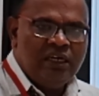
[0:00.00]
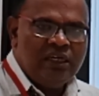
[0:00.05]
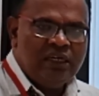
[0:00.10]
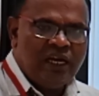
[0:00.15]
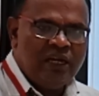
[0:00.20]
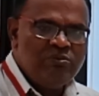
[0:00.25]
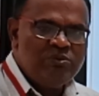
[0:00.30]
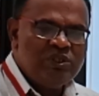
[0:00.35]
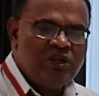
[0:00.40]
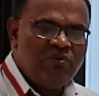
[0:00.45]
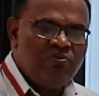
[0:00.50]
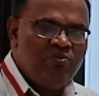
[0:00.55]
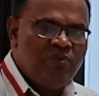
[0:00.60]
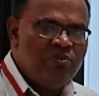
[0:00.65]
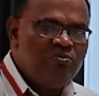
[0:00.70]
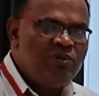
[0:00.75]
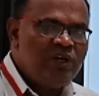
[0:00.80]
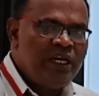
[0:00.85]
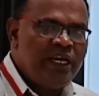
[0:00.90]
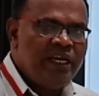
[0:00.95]
types of
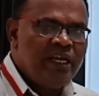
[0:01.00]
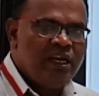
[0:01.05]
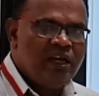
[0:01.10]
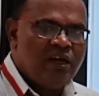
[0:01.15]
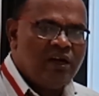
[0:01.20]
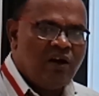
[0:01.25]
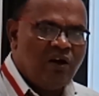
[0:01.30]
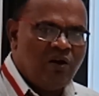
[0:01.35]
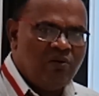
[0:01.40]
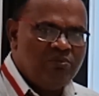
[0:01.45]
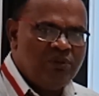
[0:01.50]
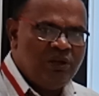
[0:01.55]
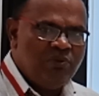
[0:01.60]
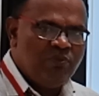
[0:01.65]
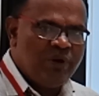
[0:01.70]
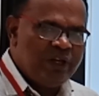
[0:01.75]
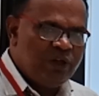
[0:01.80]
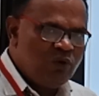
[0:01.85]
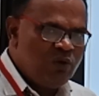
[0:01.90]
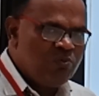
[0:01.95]
memory of the
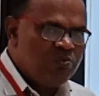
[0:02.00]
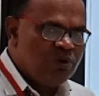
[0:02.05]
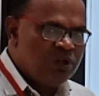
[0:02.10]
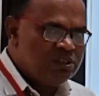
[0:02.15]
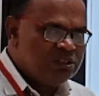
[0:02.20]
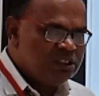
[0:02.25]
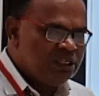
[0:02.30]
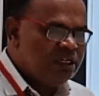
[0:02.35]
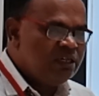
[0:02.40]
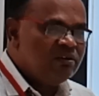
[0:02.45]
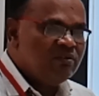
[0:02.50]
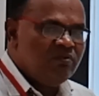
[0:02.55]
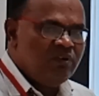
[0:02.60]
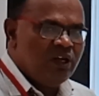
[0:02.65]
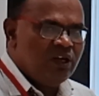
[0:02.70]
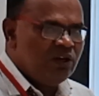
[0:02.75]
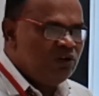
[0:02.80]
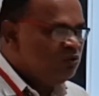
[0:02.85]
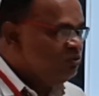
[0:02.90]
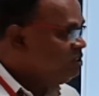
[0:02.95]
microprocessor we
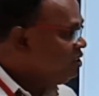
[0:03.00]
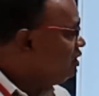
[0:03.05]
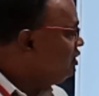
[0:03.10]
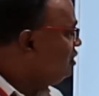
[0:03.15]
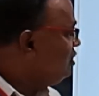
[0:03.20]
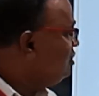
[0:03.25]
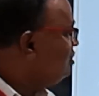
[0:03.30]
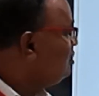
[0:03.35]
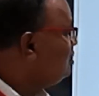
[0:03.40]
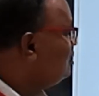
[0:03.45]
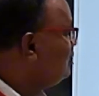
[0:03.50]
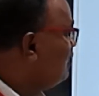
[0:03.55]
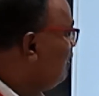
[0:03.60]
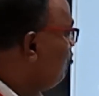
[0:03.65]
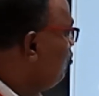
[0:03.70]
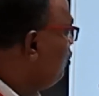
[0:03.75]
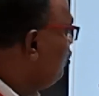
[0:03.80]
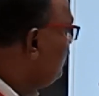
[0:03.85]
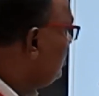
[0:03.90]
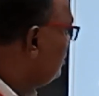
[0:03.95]
are using this
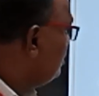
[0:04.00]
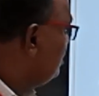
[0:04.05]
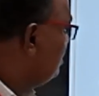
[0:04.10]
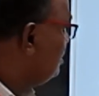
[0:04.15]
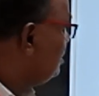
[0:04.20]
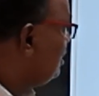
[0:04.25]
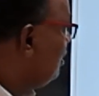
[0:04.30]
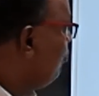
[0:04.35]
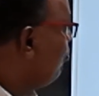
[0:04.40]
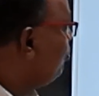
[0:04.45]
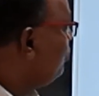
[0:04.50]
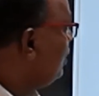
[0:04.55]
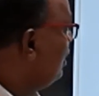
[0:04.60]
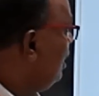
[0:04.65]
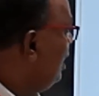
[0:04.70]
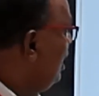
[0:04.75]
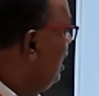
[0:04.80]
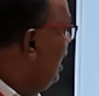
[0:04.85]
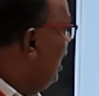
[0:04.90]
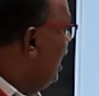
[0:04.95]
computer system.
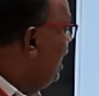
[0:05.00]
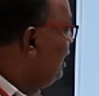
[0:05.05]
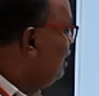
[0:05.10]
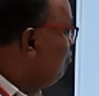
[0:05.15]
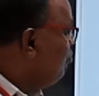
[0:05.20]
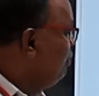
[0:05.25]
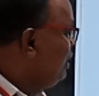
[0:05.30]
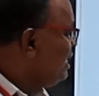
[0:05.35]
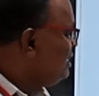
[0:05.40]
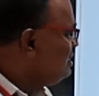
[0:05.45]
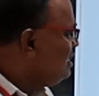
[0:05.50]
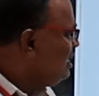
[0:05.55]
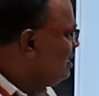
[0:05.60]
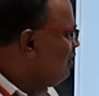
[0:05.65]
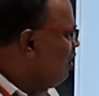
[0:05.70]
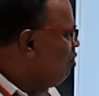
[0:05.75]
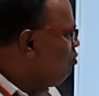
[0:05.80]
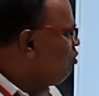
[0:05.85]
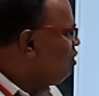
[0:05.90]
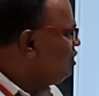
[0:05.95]
And the basic
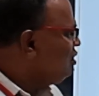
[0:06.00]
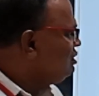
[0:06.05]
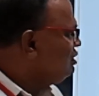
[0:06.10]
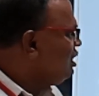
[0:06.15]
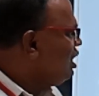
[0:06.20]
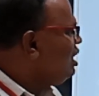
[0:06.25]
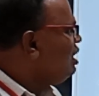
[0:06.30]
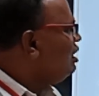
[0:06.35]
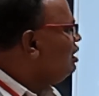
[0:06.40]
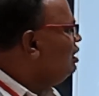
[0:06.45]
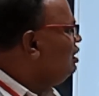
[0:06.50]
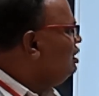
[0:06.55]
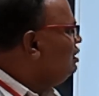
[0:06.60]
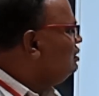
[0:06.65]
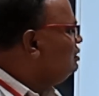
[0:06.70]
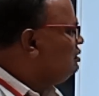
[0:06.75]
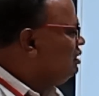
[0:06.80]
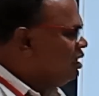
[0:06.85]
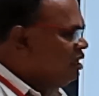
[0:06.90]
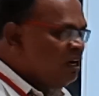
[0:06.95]
components are
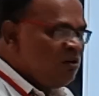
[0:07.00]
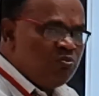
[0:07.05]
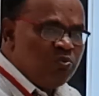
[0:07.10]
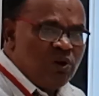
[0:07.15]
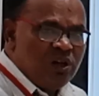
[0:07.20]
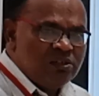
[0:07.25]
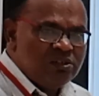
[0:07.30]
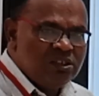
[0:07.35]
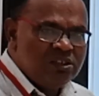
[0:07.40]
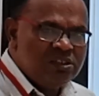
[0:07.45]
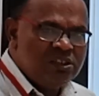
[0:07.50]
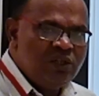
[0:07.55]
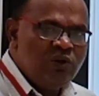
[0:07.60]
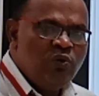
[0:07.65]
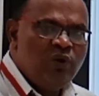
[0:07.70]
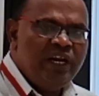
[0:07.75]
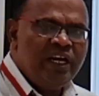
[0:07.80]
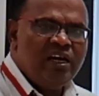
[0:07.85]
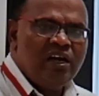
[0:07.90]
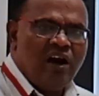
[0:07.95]
central processing
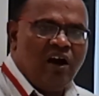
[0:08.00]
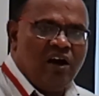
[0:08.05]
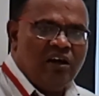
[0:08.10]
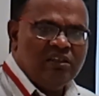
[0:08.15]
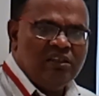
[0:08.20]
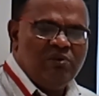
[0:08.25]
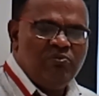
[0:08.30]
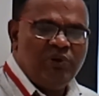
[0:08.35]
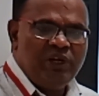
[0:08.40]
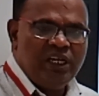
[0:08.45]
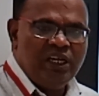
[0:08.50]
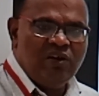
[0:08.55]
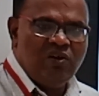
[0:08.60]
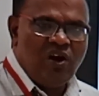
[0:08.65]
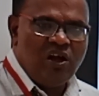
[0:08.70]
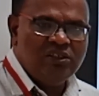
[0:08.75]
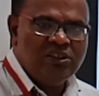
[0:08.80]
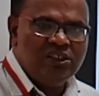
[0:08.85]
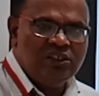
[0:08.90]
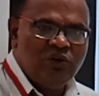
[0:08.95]
unit, arithmetic
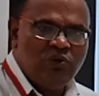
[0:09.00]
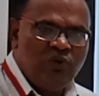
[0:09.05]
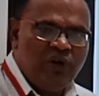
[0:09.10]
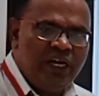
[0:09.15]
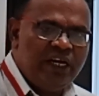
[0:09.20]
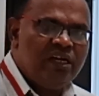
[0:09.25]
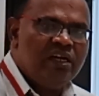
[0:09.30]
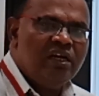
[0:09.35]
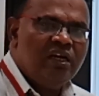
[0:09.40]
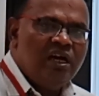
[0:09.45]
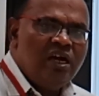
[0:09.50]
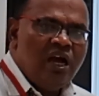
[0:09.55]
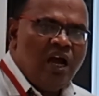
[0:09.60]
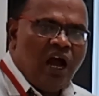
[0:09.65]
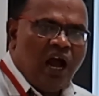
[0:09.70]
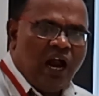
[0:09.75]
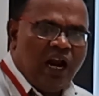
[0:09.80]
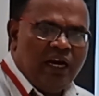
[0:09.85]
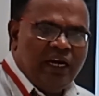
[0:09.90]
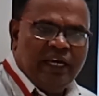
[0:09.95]
logic unit,
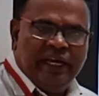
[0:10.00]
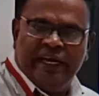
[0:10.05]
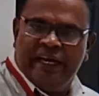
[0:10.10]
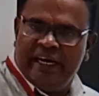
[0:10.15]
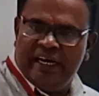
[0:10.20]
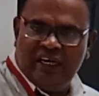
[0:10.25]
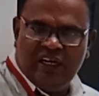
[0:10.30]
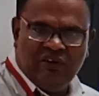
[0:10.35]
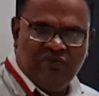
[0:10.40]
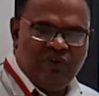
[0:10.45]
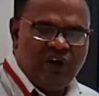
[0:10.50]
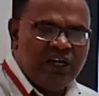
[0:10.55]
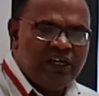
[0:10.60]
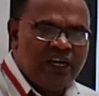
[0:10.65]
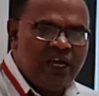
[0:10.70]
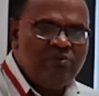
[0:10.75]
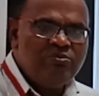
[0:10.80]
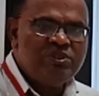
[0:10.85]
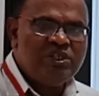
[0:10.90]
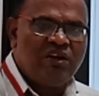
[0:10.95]
and different
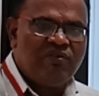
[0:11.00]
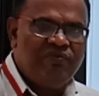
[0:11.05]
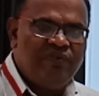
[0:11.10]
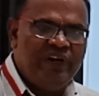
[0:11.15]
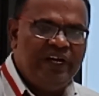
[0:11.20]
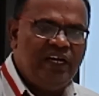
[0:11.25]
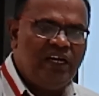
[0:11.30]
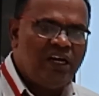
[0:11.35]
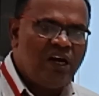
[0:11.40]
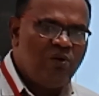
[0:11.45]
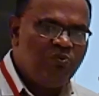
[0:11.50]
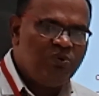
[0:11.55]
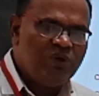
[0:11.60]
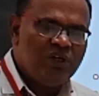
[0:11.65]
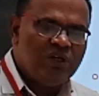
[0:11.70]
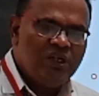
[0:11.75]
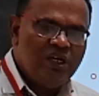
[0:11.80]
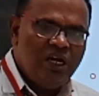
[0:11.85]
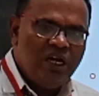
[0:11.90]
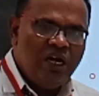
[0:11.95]
types of interrupt
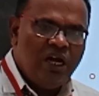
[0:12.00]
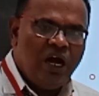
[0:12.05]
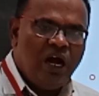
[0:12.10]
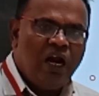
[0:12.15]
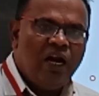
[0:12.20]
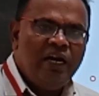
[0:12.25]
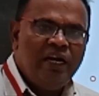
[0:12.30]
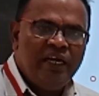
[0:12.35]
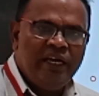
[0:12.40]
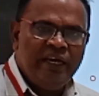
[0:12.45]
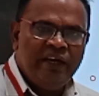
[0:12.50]
and